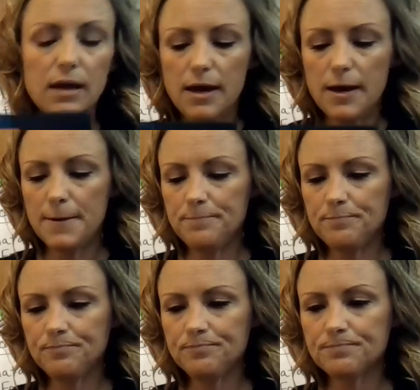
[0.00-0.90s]

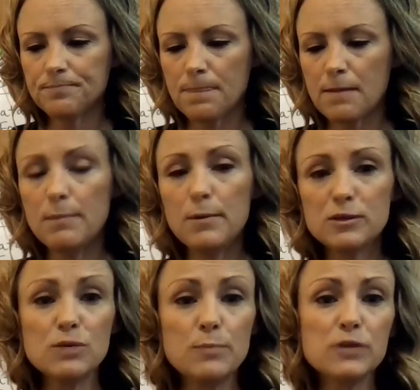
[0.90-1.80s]
But most
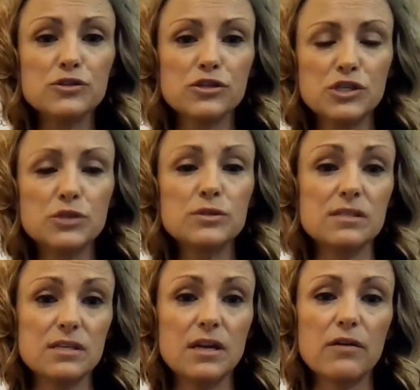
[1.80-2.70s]
composers use the
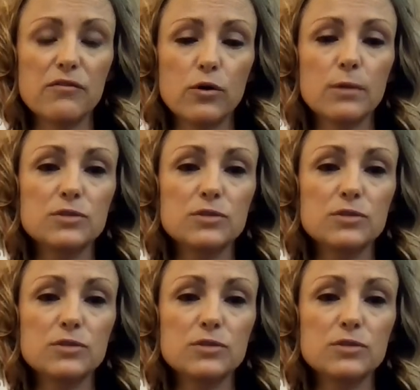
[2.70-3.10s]
sonata form